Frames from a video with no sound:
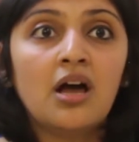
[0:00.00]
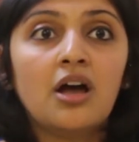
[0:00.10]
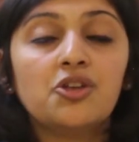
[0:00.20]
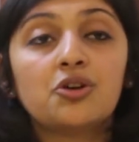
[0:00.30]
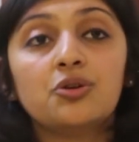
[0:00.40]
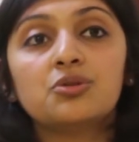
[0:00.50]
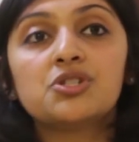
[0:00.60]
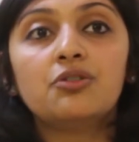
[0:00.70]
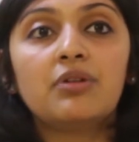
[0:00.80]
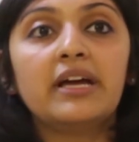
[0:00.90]
You can
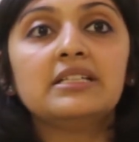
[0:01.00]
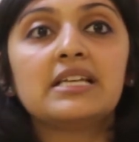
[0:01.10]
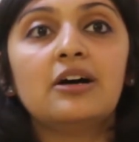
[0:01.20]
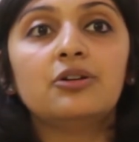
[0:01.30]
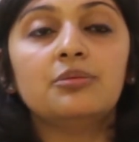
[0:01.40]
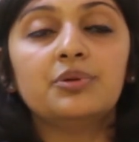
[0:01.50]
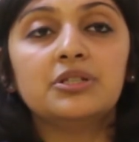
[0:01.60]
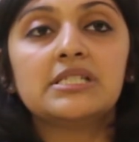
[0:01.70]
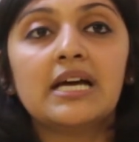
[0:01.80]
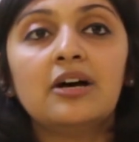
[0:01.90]
also write down and
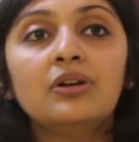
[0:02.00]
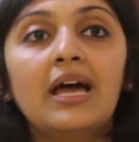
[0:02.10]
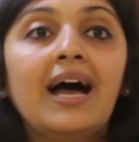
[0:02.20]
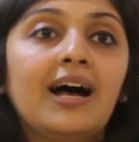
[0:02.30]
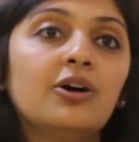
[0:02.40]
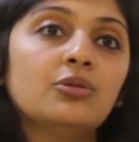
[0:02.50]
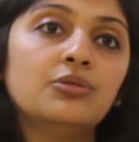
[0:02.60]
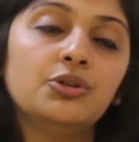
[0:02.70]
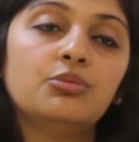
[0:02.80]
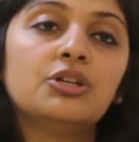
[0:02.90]
put down how
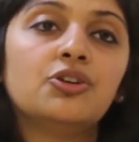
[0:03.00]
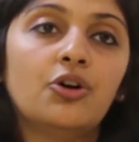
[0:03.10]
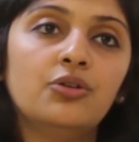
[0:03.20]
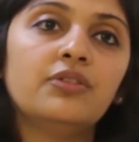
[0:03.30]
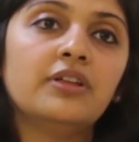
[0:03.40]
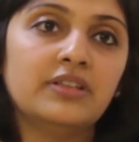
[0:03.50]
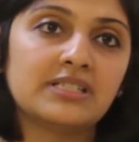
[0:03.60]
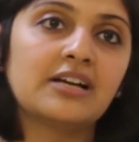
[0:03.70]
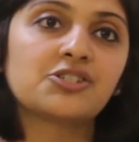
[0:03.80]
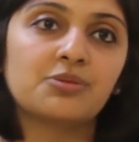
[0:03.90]
you would know that this
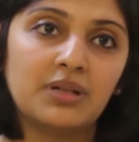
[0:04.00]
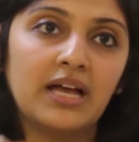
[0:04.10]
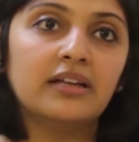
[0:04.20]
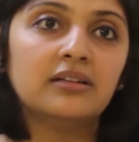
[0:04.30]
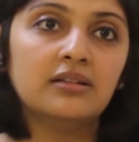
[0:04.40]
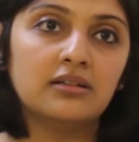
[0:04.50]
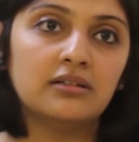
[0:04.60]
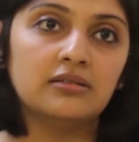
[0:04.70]
action plan